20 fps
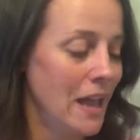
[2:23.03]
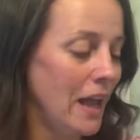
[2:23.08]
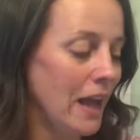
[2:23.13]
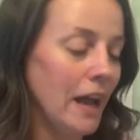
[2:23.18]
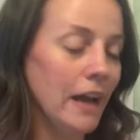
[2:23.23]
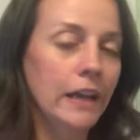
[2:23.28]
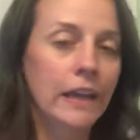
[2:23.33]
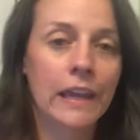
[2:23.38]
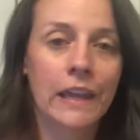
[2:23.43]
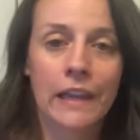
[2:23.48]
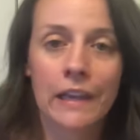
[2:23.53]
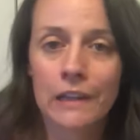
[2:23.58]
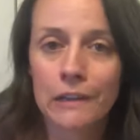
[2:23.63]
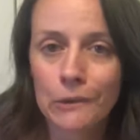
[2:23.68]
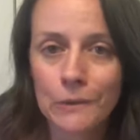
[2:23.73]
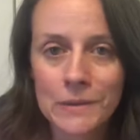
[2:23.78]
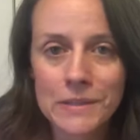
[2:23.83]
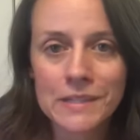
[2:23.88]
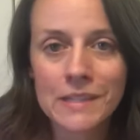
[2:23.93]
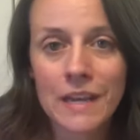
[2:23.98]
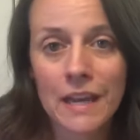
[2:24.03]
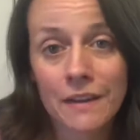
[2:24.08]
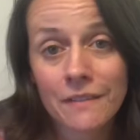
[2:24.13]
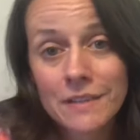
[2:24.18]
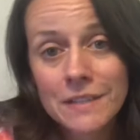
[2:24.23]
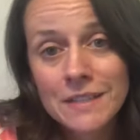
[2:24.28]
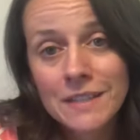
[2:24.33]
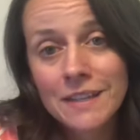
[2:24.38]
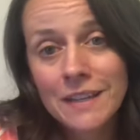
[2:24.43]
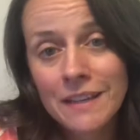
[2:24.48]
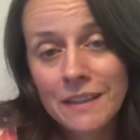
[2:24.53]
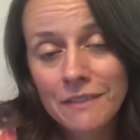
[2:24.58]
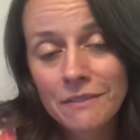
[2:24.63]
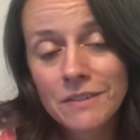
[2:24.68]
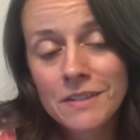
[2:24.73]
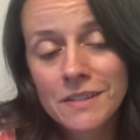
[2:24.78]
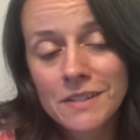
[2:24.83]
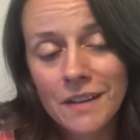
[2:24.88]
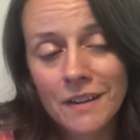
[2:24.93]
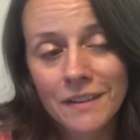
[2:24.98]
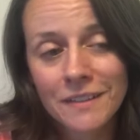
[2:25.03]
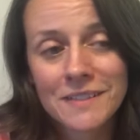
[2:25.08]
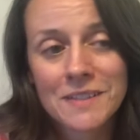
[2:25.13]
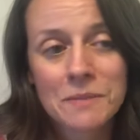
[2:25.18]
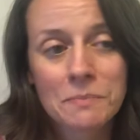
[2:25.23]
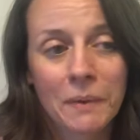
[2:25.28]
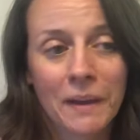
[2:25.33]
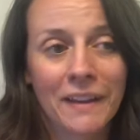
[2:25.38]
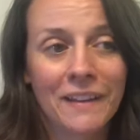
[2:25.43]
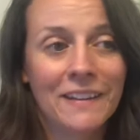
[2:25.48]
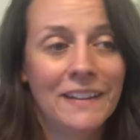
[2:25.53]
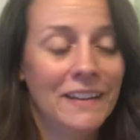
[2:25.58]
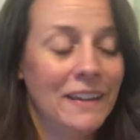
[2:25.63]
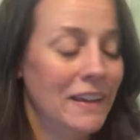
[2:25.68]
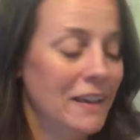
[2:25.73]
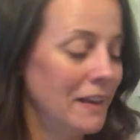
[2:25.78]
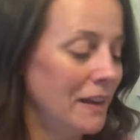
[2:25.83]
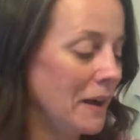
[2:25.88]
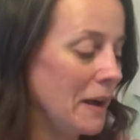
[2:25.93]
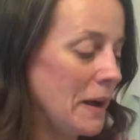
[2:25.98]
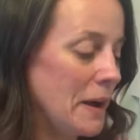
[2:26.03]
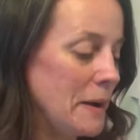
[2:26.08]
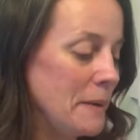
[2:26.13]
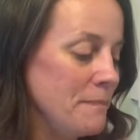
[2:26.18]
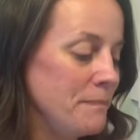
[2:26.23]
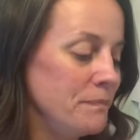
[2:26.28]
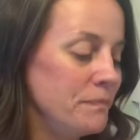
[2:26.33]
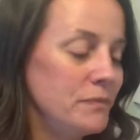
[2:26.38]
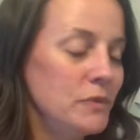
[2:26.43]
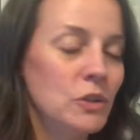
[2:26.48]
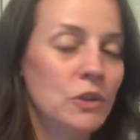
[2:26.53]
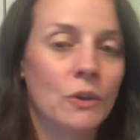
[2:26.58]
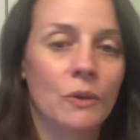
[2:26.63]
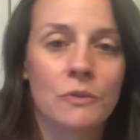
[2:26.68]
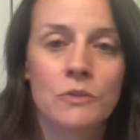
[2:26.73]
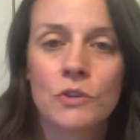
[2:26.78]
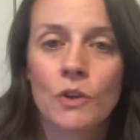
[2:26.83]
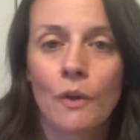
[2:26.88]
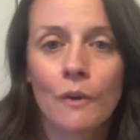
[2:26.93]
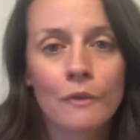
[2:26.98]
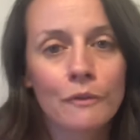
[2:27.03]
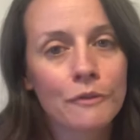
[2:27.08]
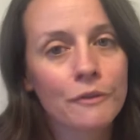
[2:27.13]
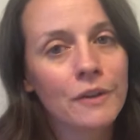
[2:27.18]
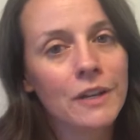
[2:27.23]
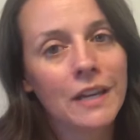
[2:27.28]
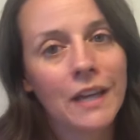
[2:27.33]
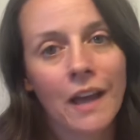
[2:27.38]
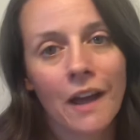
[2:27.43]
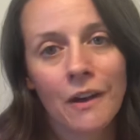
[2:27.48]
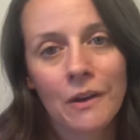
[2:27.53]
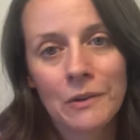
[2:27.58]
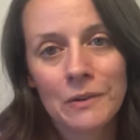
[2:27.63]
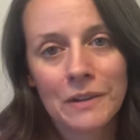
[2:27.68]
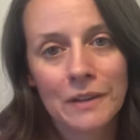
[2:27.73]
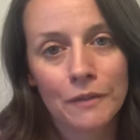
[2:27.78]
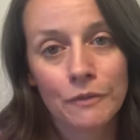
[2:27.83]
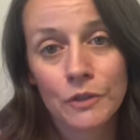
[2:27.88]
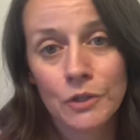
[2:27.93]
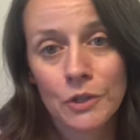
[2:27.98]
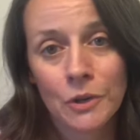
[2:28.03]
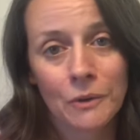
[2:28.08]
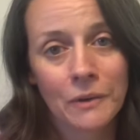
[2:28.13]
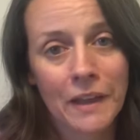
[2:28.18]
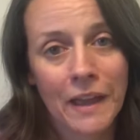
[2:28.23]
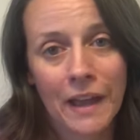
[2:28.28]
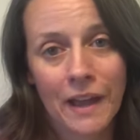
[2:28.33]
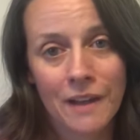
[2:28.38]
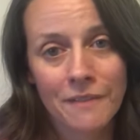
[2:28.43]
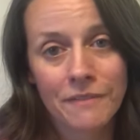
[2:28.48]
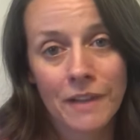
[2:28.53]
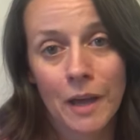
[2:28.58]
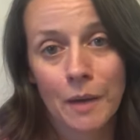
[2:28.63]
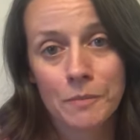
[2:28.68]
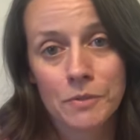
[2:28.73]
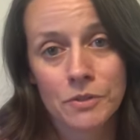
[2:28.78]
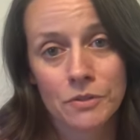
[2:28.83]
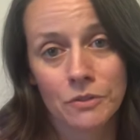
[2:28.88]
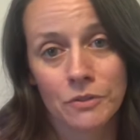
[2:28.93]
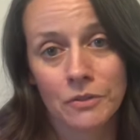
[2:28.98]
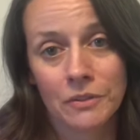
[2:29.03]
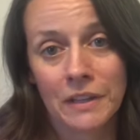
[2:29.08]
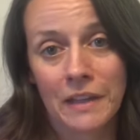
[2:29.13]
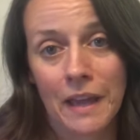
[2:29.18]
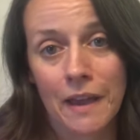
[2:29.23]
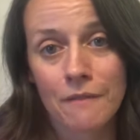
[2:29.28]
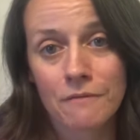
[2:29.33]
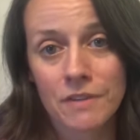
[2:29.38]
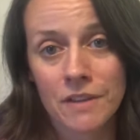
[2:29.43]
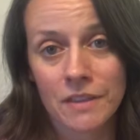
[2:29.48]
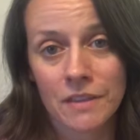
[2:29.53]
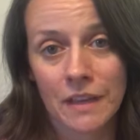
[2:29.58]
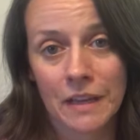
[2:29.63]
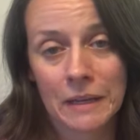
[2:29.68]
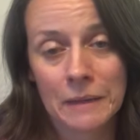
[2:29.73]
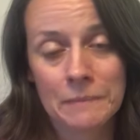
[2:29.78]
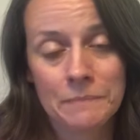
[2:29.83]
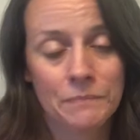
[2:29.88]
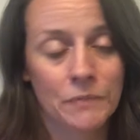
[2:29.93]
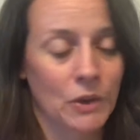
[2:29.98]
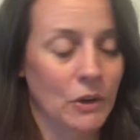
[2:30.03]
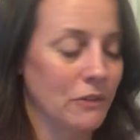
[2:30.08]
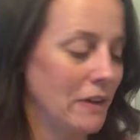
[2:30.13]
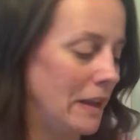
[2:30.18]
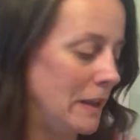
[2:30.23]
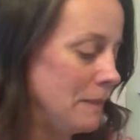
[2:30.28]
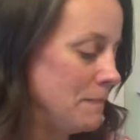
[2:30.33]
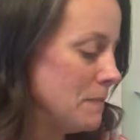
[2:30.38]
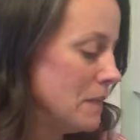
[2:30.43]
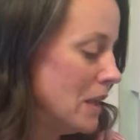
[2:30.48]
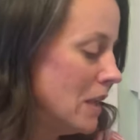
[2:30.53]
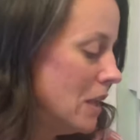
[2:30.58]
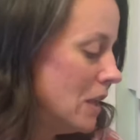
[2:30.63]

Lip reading: I can't always guarantee the results, but don't freak out if you don't have absolutely everything, all right?